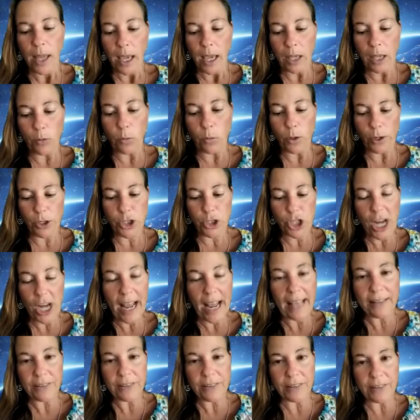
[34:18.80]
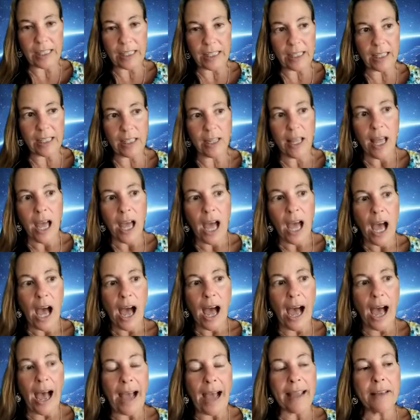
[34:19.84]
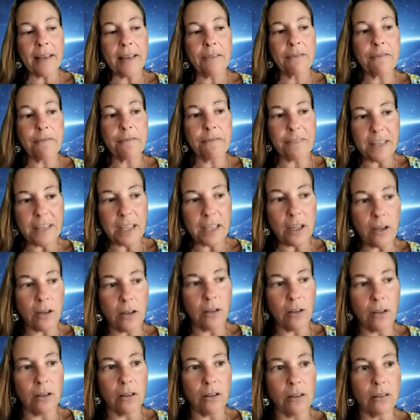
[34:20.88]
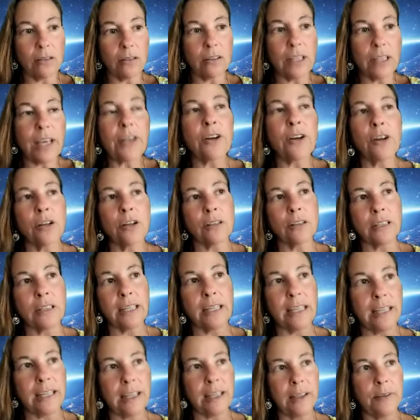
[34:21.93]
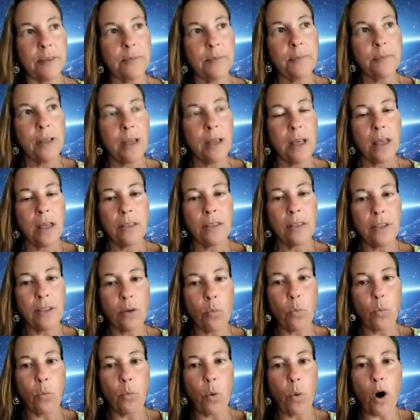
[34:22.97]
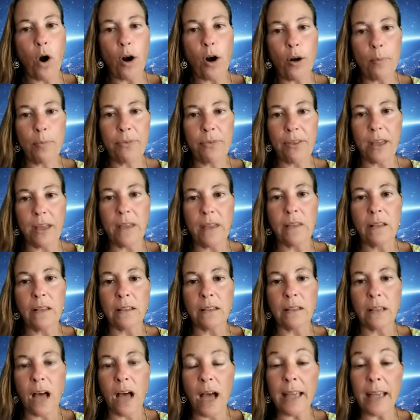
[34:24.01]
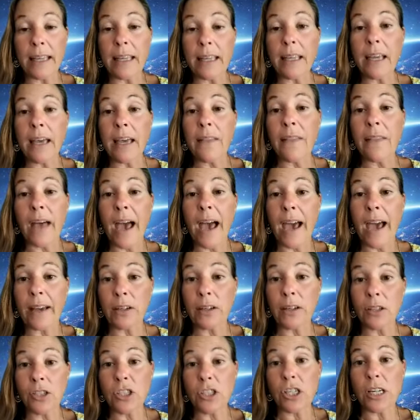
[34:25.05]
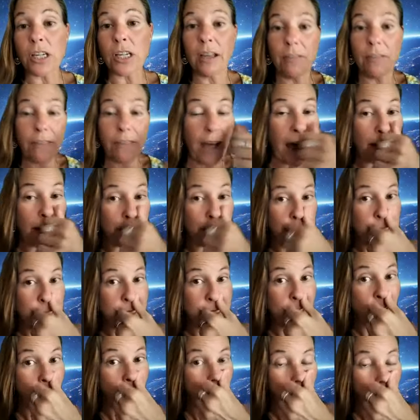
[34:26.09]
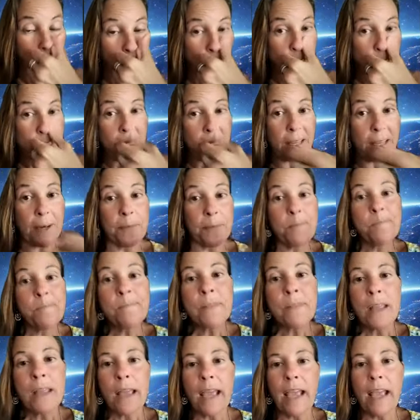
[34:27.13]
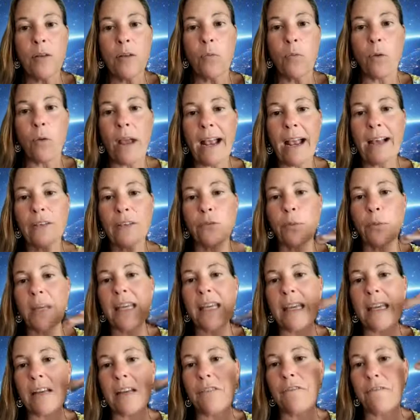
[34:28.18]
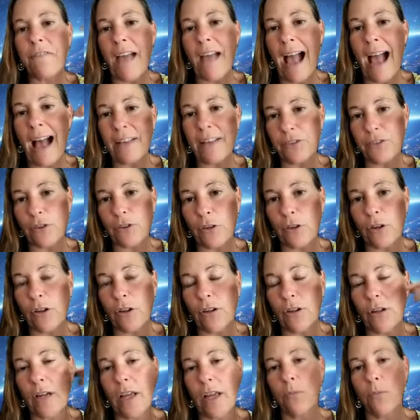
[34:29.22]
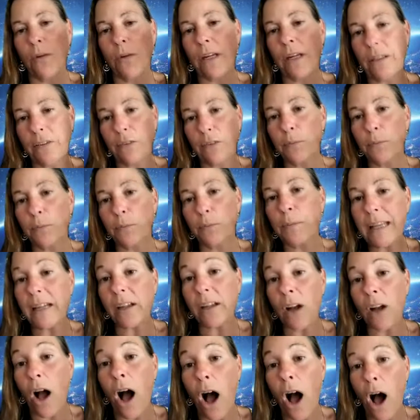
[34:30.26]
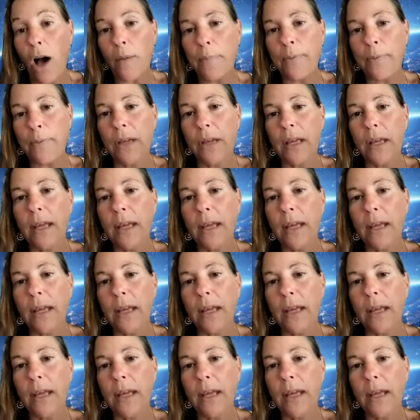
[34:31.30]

and we're chanting, I feel literally the warmth and the light and the energy of every single person and yeah. as we get faster and we speed it up,